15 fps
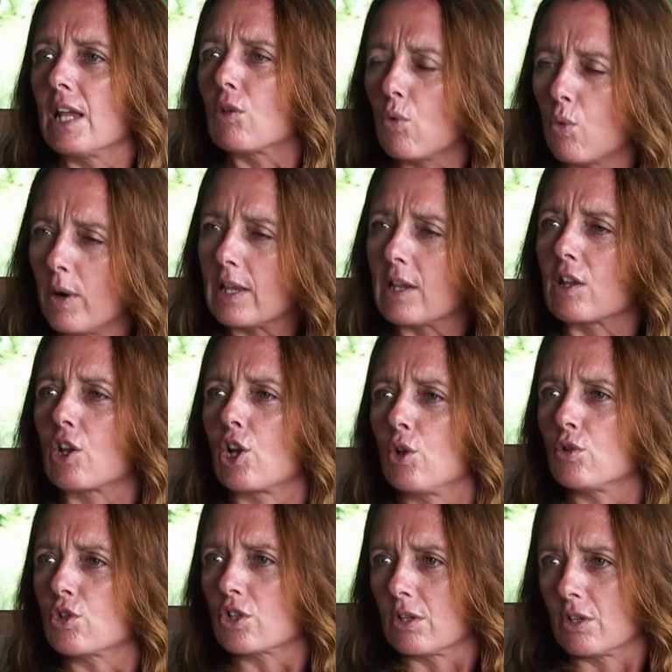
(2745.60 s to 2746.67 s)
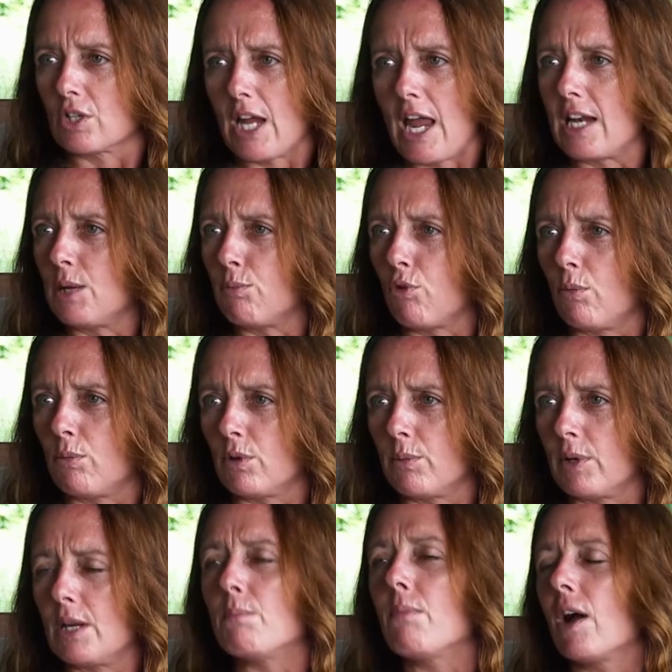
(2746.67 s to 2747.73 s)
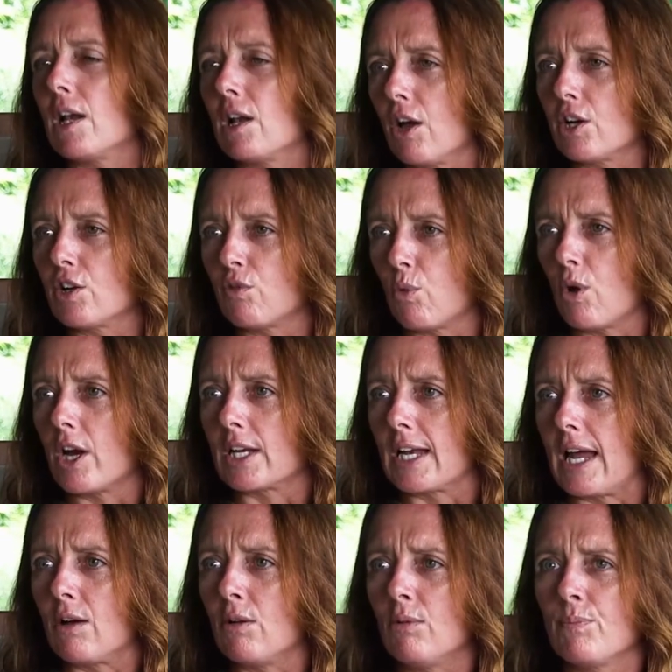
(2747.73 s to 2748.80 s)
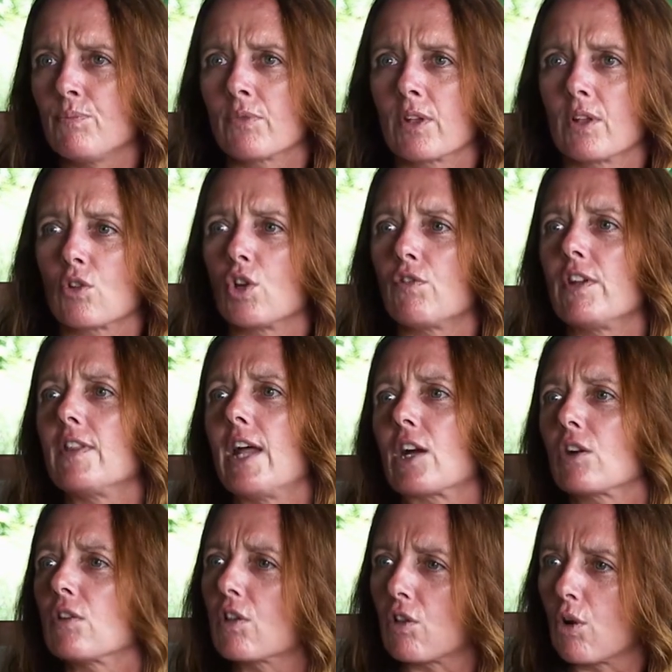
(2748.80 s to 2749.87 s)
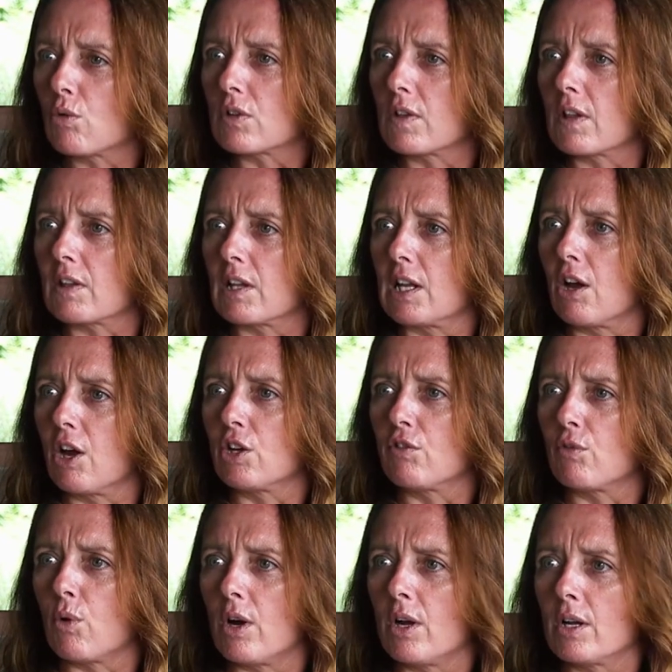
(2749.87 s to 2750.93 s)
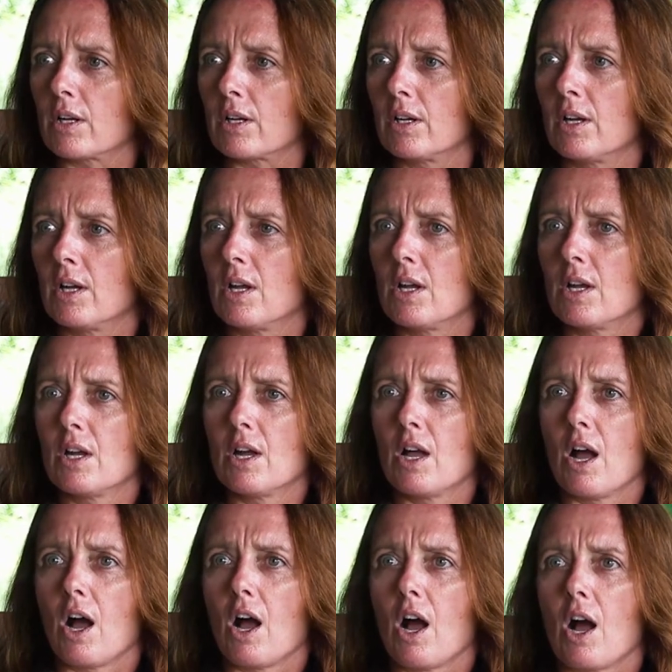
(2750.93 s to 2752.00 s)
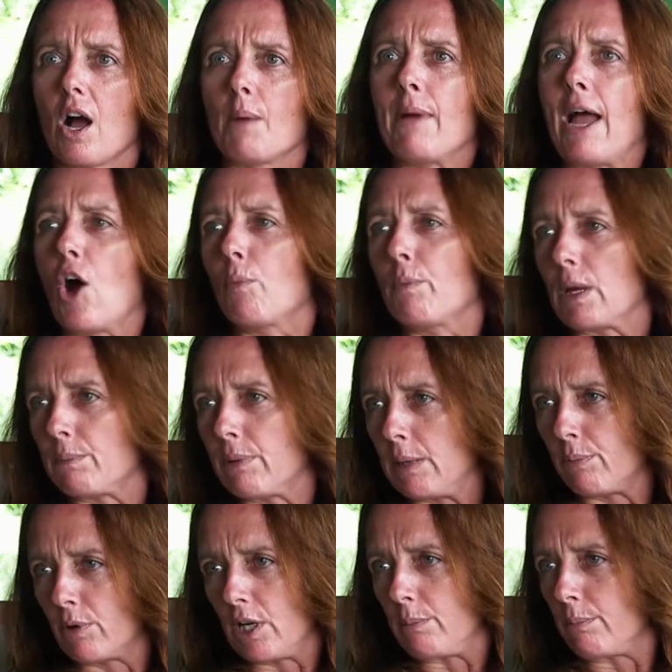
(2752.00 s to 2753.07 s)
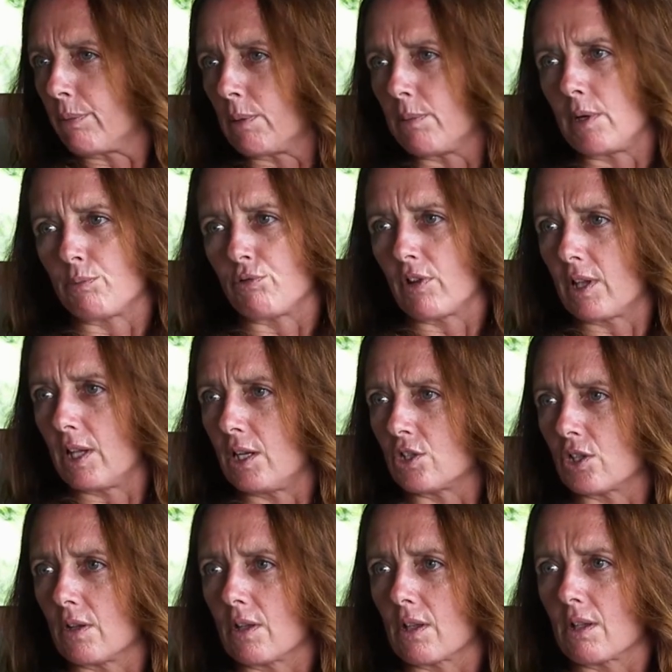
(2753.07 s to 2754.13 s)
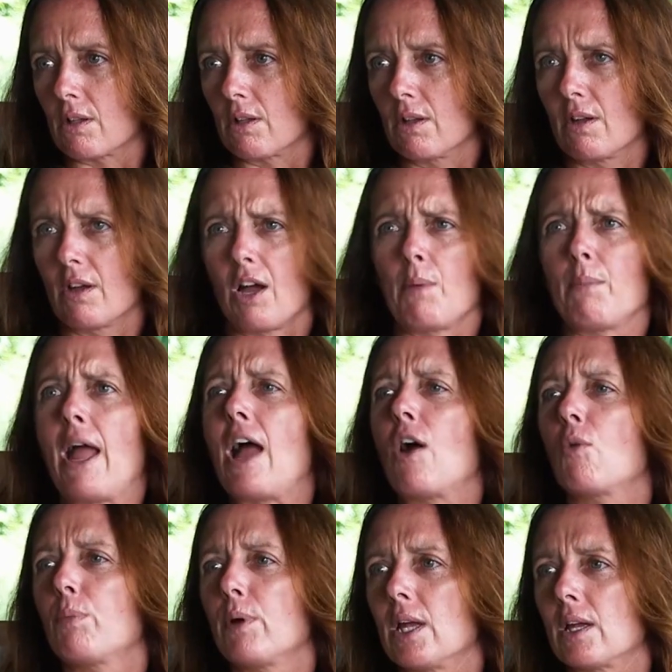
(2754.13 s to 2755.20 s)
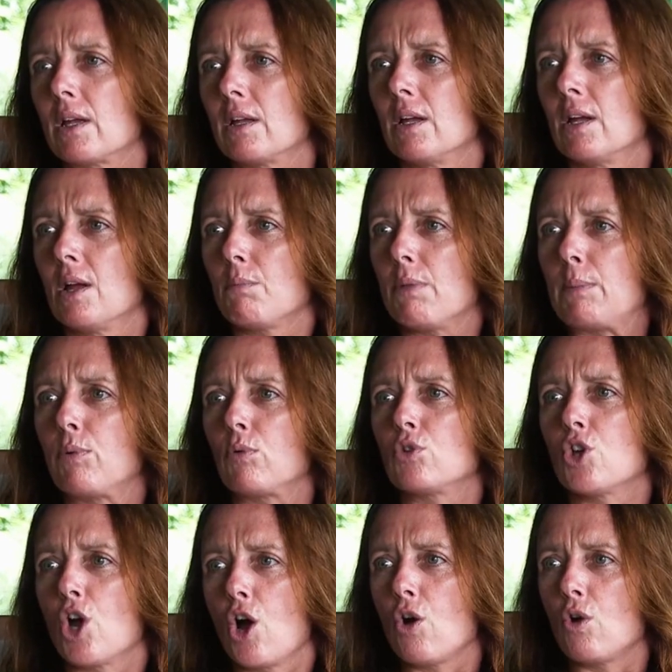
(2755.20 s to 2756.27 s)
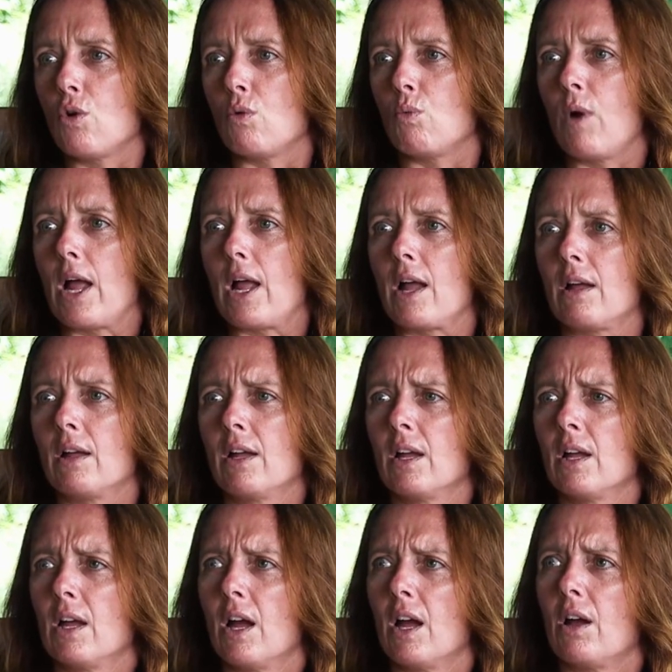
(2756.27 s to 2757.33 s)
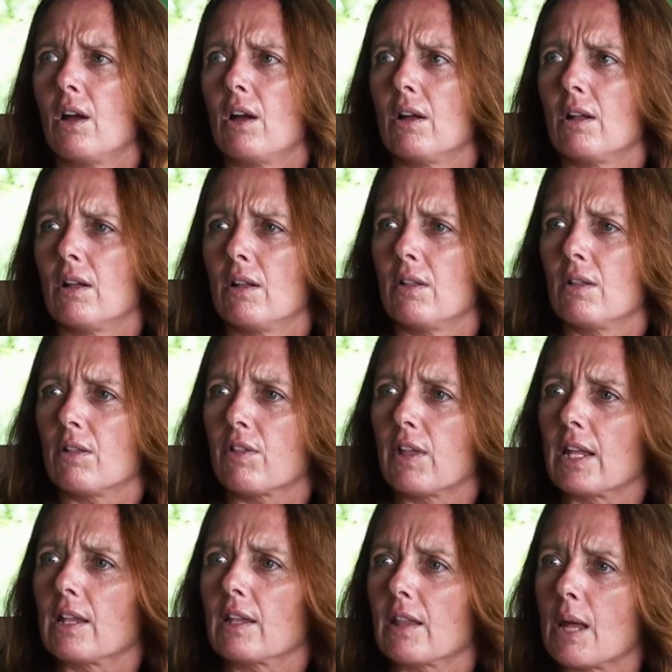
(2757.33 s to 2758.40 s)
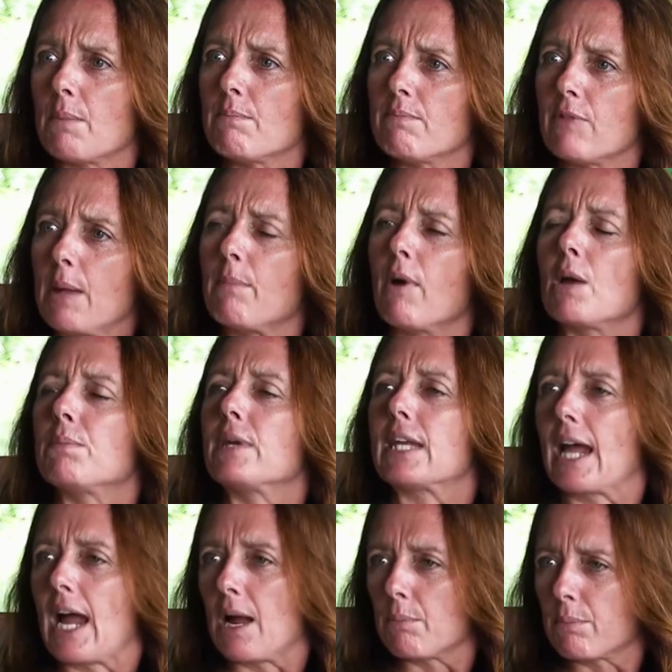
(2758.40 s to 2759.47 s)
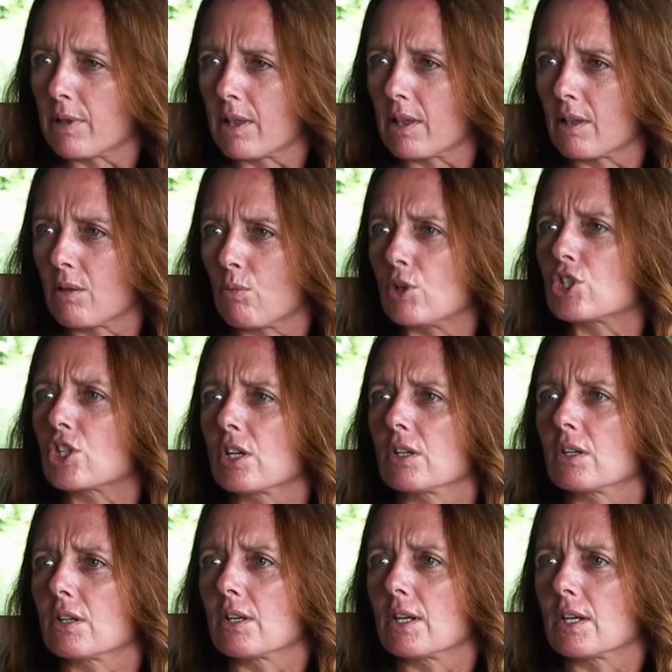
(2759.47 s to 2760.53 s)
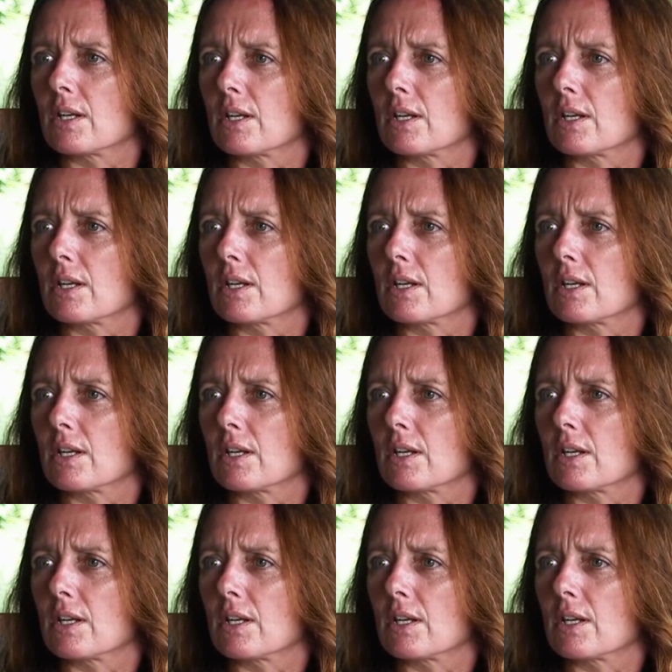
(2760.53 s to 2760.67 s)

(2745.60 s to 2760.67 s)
always a solution to any problem. And in my line of work now, sort of in that consultancy line of work, I'm helping people implement procedures. I'm helping people know where there might be gaps, which can